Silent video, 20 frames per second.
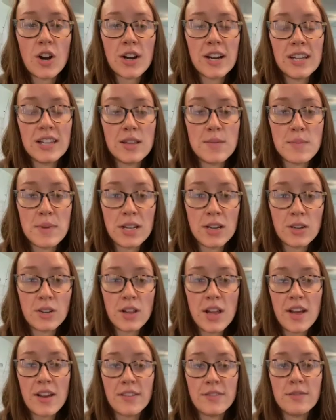in the middle
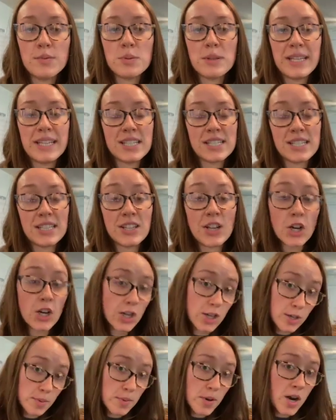of planting the
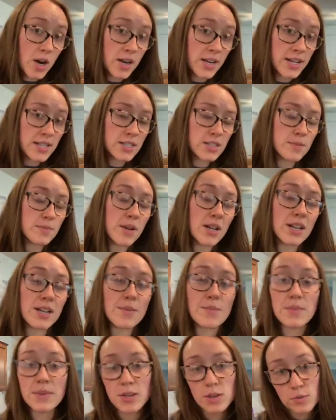herb garden. So I'm not
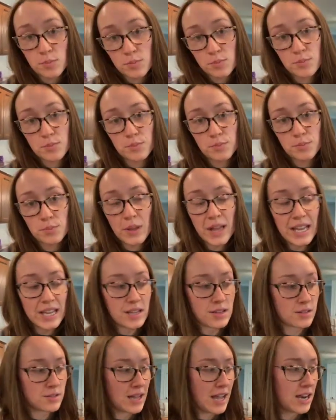
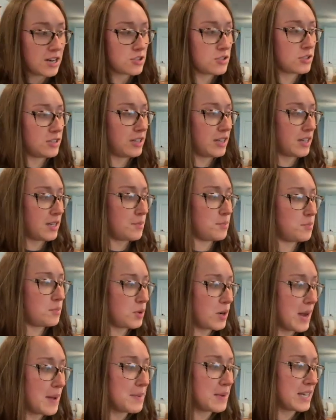gonna actually
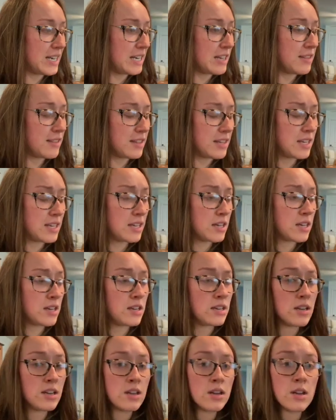prep anything
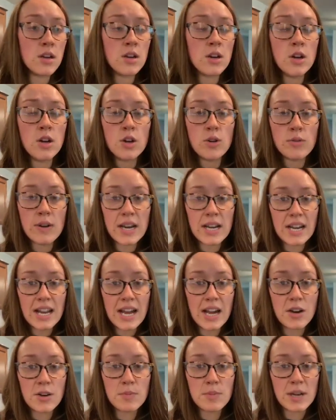right
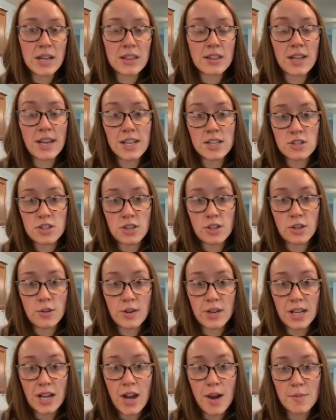now, but I thought I'd show you
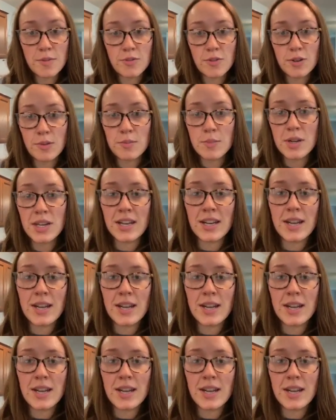what I got before we put it